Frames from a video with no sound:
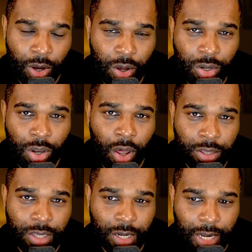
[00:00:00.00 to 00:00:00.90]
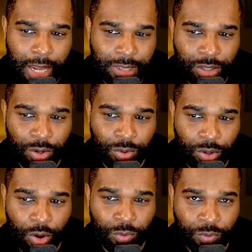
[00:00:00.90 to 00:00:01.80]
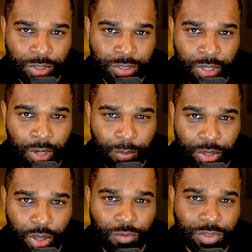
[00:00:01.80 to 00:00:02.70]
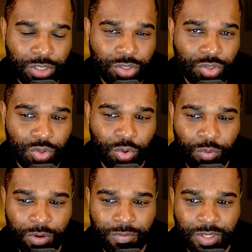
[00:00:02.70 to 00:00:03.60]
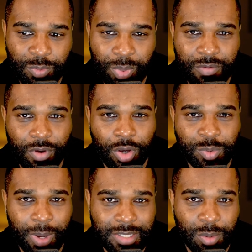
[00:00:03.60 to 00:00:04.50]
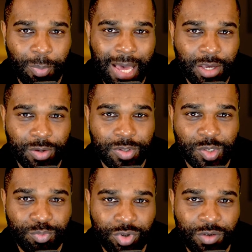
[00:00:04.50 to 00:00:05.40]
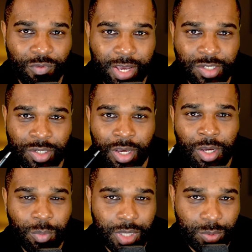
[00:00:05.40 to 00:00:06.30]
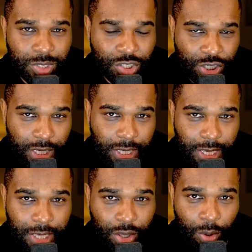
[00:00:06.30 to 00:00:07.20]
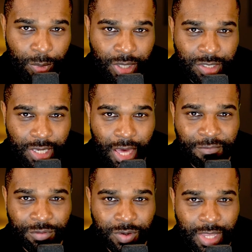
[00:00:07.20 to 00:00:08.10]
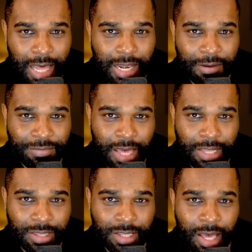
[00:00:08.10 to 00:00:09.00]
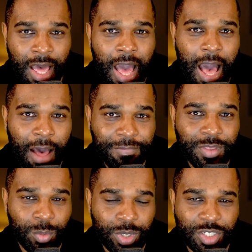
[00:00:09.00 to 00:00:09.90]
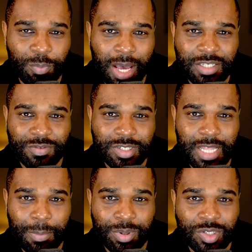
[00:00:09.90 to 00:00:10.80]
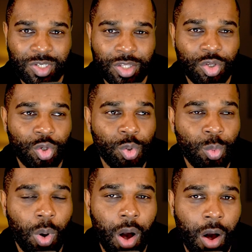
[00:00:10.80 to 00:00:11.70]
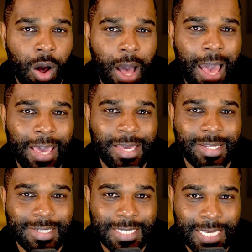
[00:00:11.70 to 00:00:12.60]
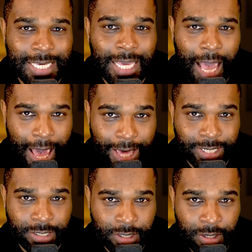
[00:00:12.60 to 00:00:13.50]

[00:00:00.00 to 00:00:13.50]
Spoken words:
Unlike Lando Norris. But the origin story of this beef goes back to Baku, the sprint race, when there was a cheeky coming together at that left-hander, after which Max Verstappen said, you are a D-head.